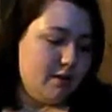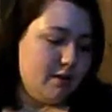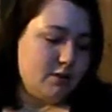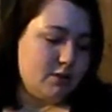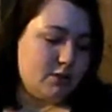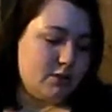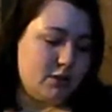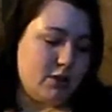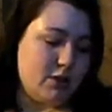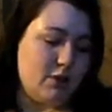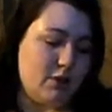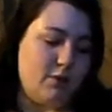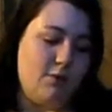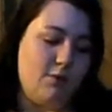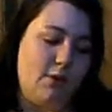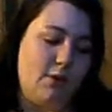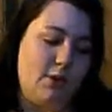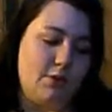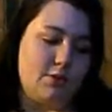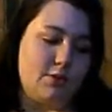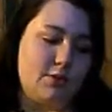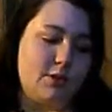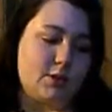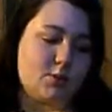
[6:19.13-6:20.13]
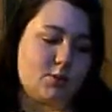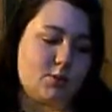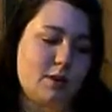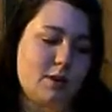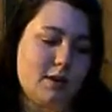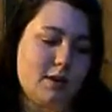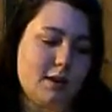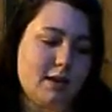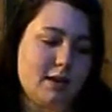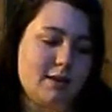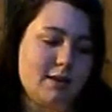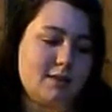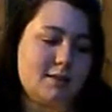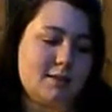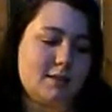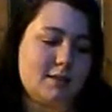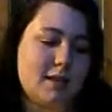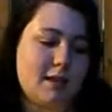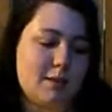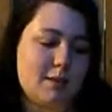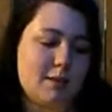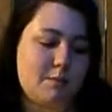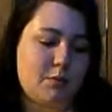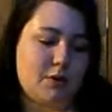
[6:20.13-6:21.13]
So this one is
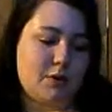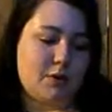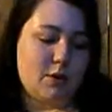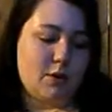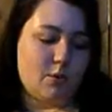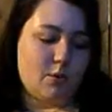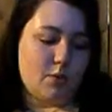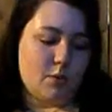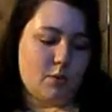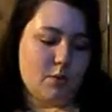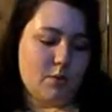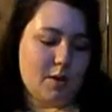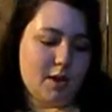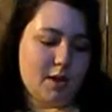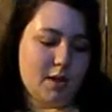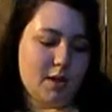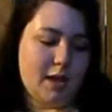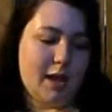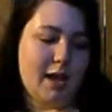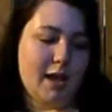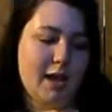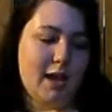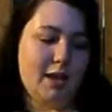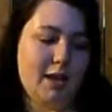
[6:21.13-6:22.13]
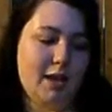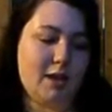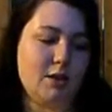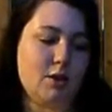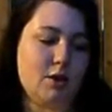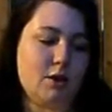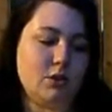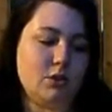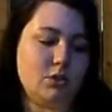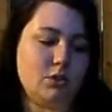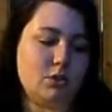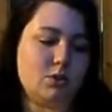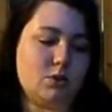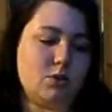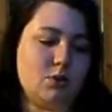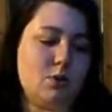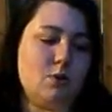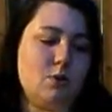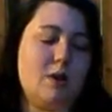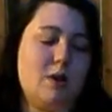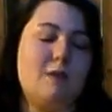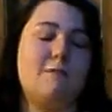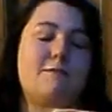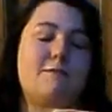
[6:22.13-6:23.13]
a pretty cool one, and it also, you
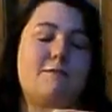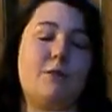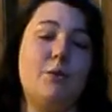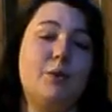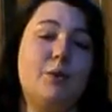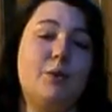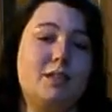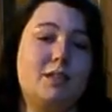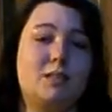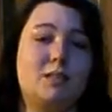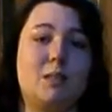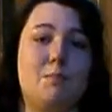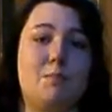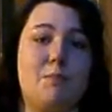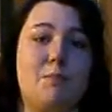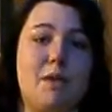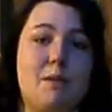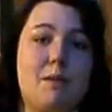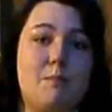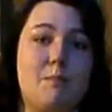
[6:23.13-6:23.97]
can focus the beam